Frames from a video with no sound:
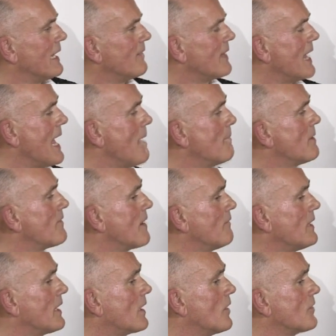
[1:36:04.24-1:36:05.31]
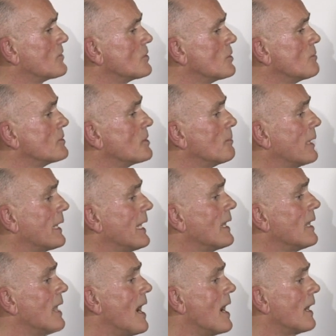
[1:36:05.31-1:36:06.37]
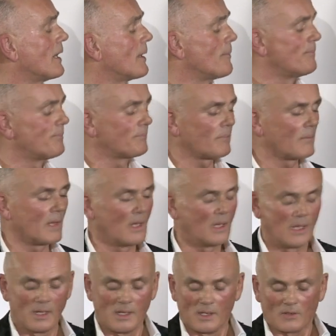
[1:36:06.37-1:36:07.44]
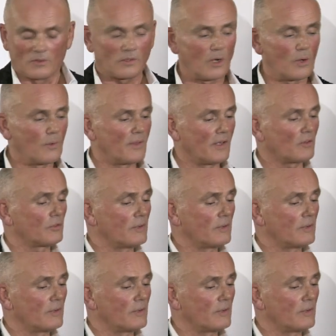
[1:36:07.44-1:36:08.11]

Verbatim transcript: in the hem of every costume to bring it luck. So this